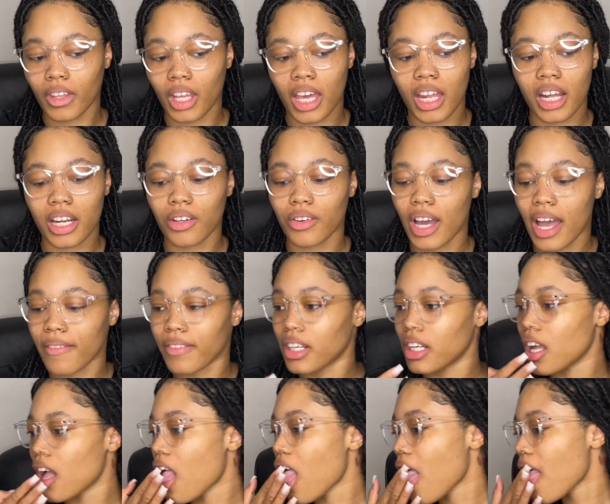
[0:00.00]
And I don't have
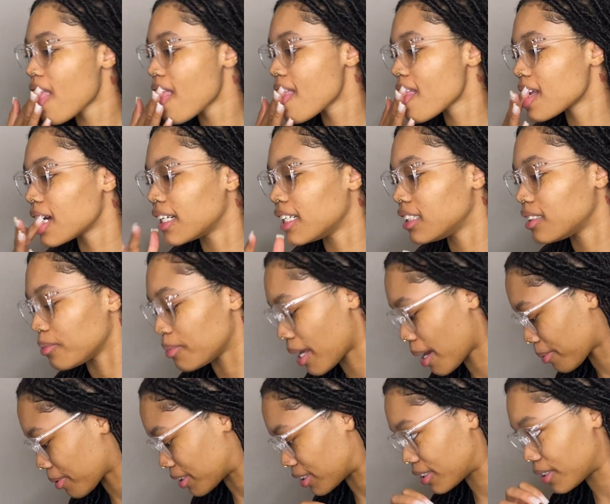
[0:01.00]
any. I need some
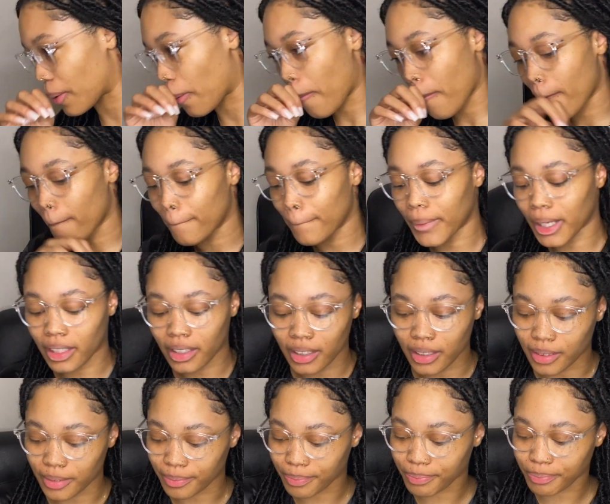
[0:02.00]
napkins too. But
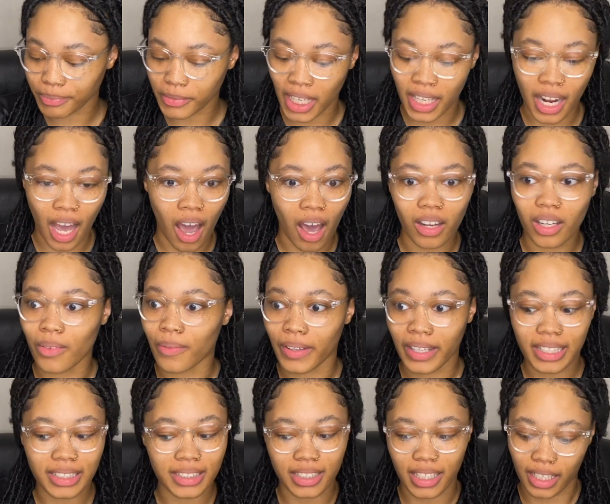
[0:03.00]
and all of
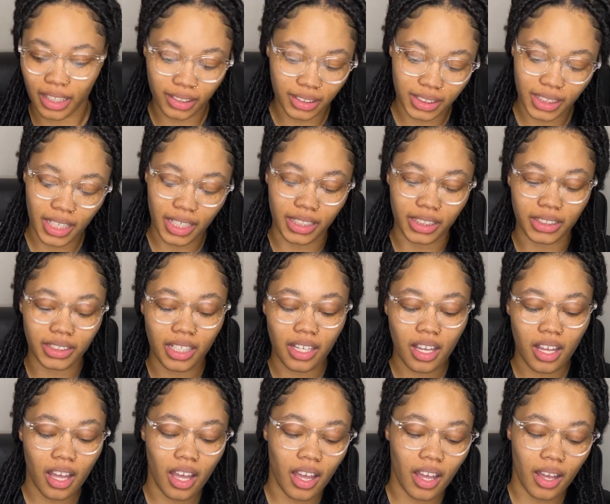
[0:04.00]
it is downstairs.
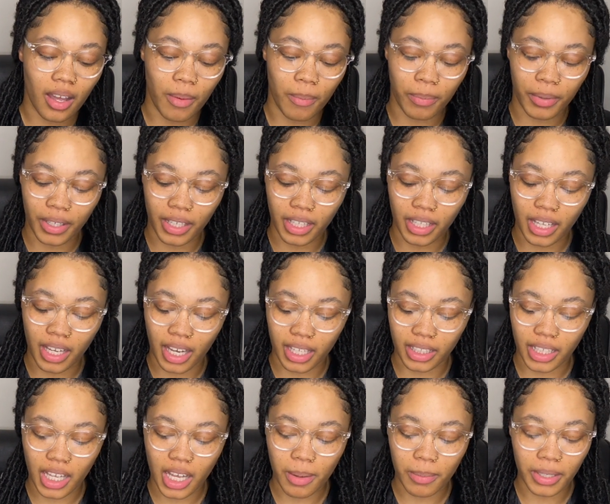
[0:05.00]
But yeah, I
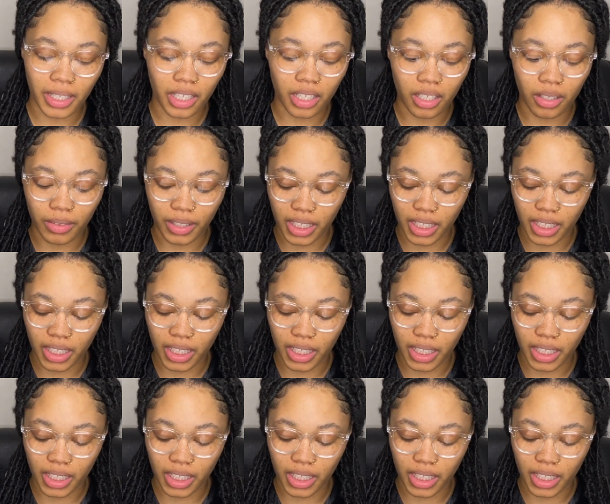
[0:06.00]
think I'm gonna end up